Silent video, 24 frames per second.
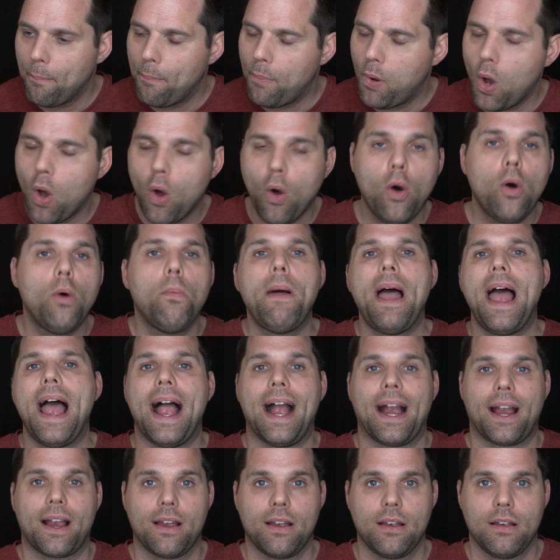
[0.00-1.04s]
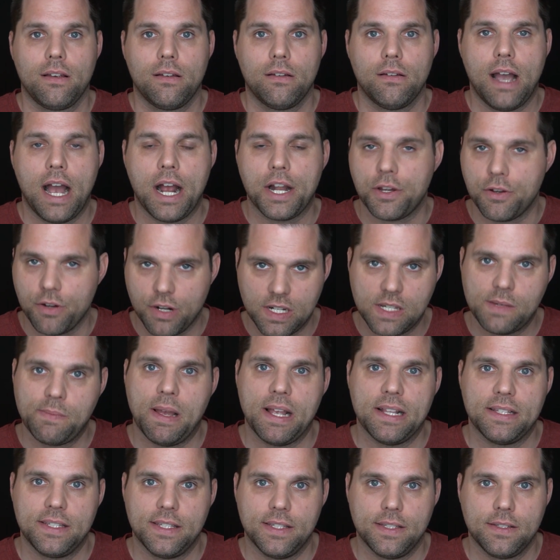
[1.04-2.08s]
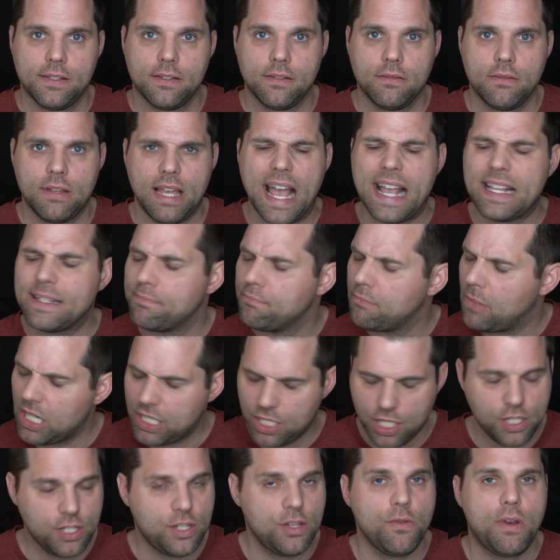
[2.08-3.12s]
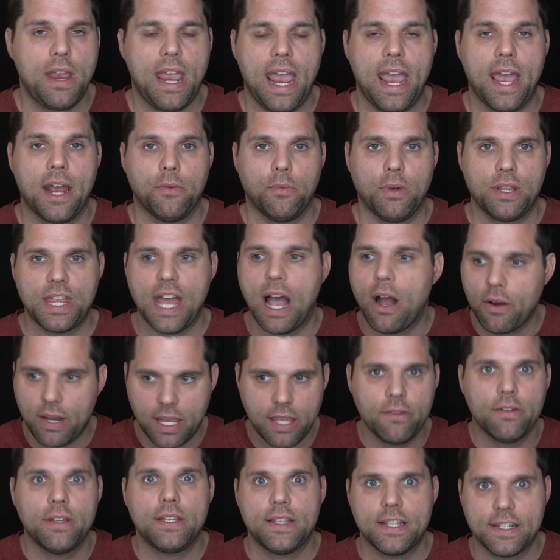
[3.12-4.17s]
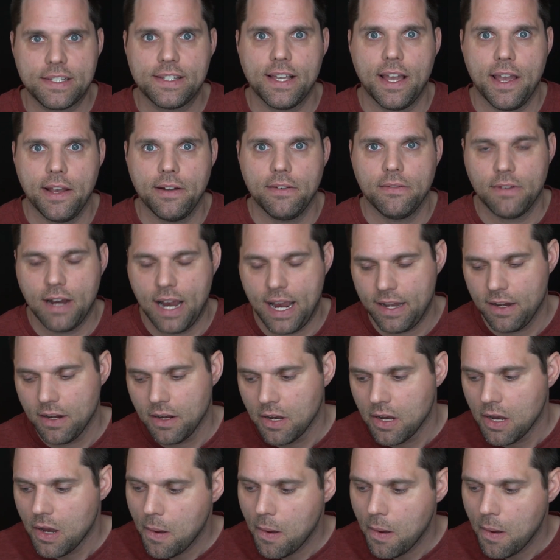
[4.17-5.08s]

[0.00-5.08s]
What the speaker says: pull back on your expenses as much as you can without killing the site, right?